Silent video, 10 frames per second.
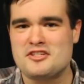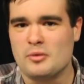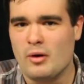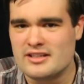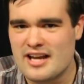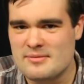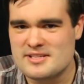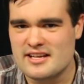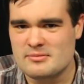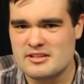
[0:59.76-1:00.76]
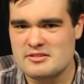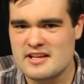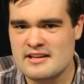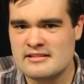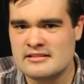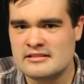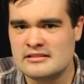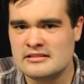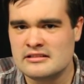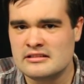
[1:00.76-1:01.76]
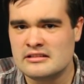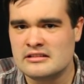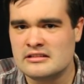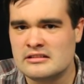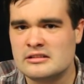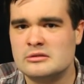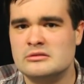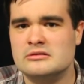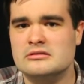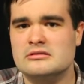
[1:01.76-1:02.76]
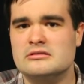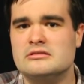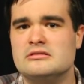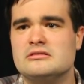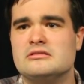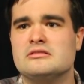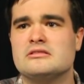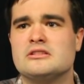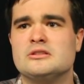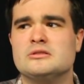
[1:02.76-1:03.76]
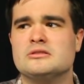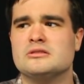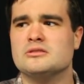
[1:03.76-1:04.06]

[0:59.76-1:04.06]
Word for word: Just a one-time segment, you said? Yep. Cool. Cool,